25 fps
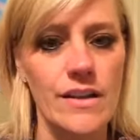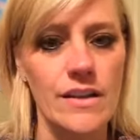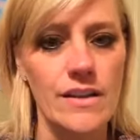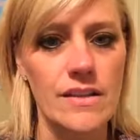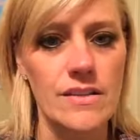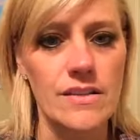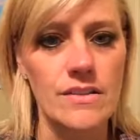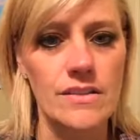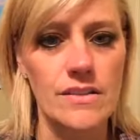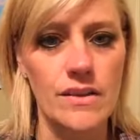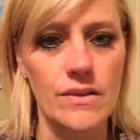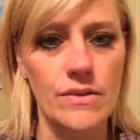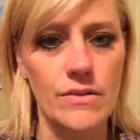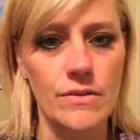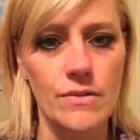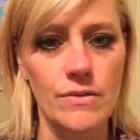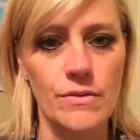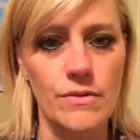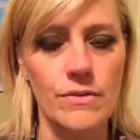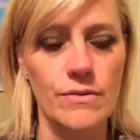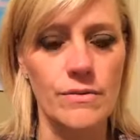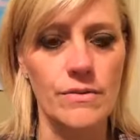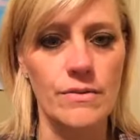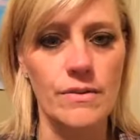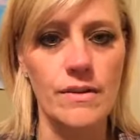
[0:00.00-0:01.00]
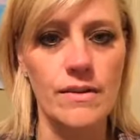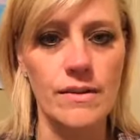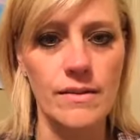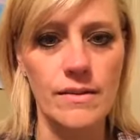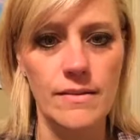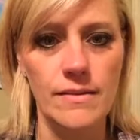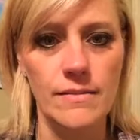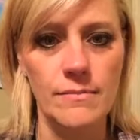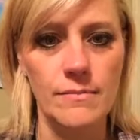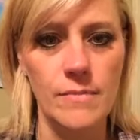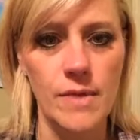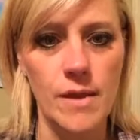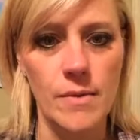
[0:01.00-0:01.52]
So
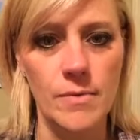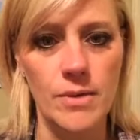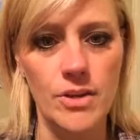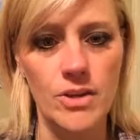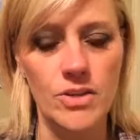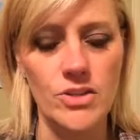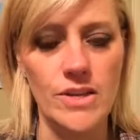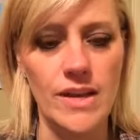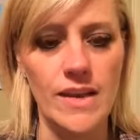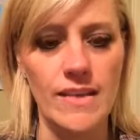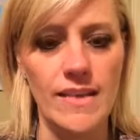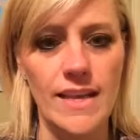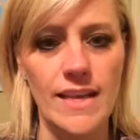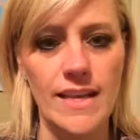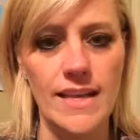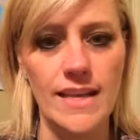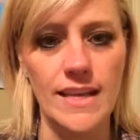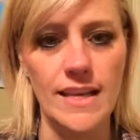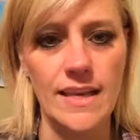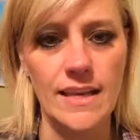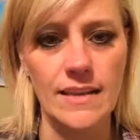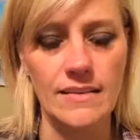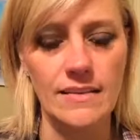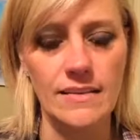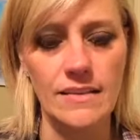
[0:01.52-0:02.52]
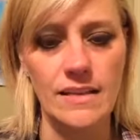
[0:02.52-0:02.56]
maybe I'll try that again.